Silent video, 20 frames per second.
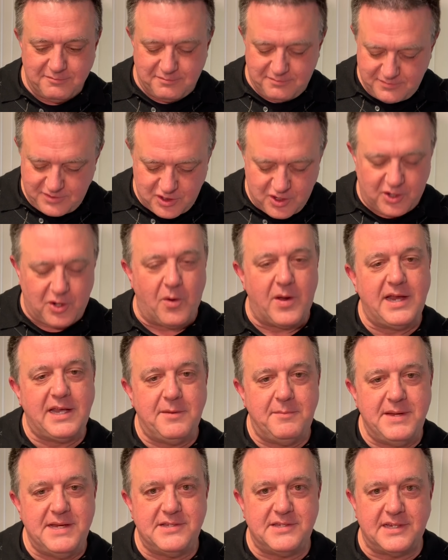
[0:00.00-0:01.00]
you're going to
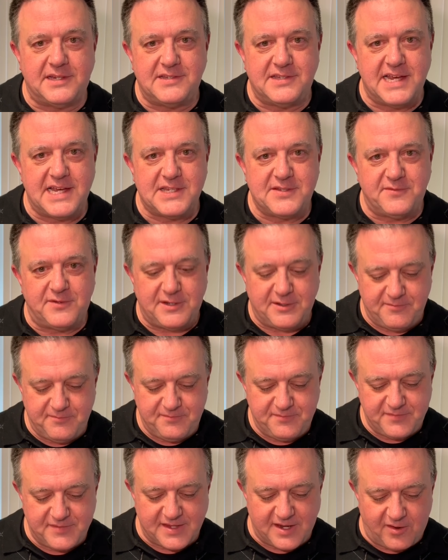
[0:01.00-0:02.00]
be successful.
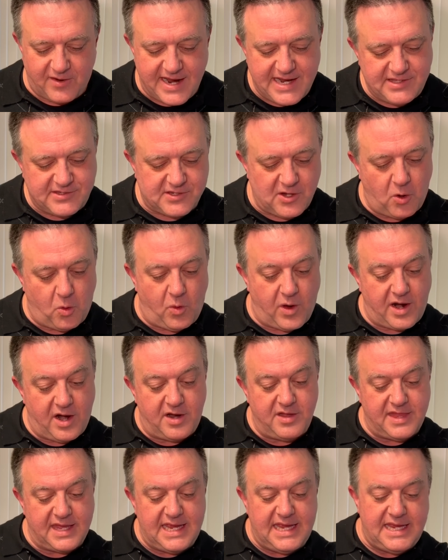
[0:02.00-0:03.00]
All right, so what are
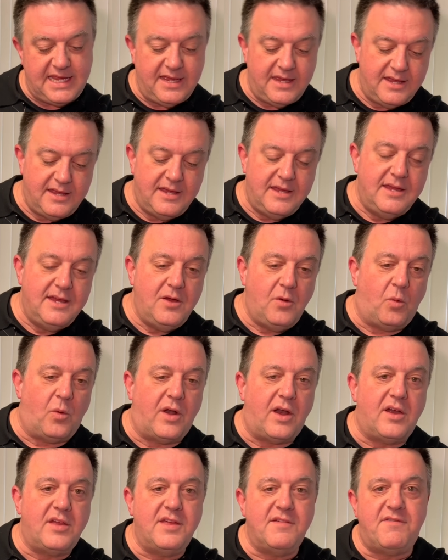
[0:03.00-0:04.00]
the
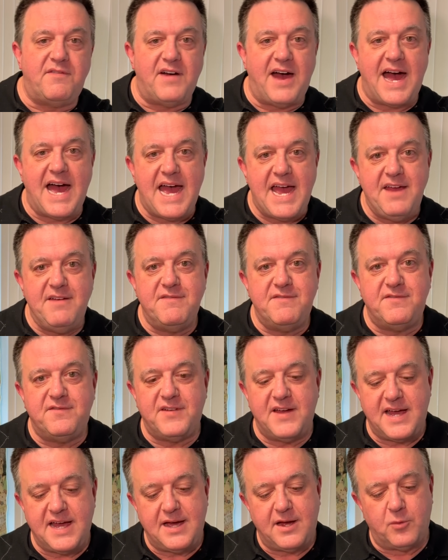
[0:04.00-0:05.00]
5
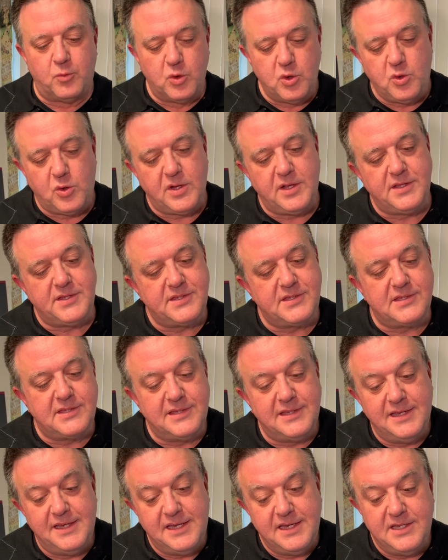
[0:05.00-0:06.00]
rules
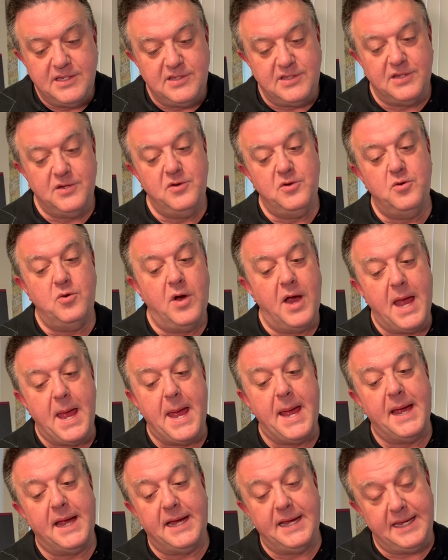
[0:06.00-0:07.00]
to
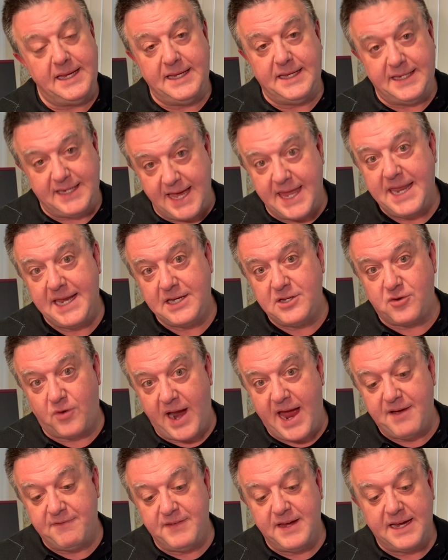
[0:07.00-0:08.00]
getting
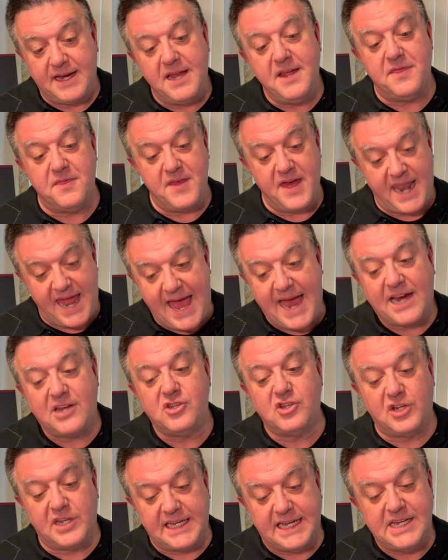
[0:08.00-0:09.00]
traffic that
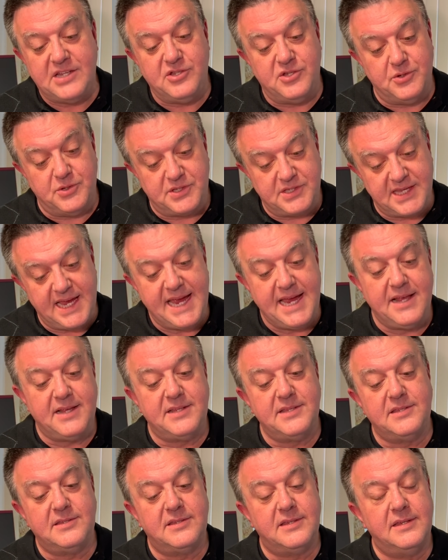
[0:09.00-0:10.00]
actually gets you
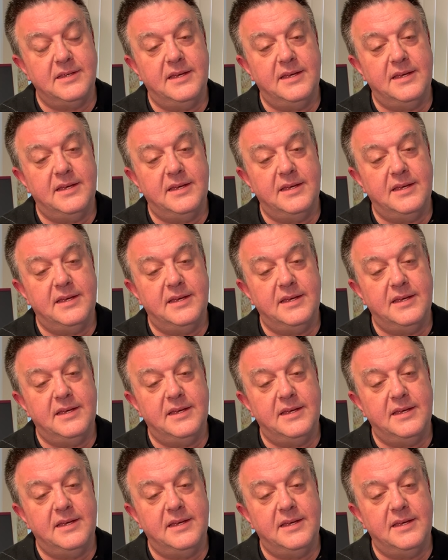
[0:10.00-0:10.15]
sales?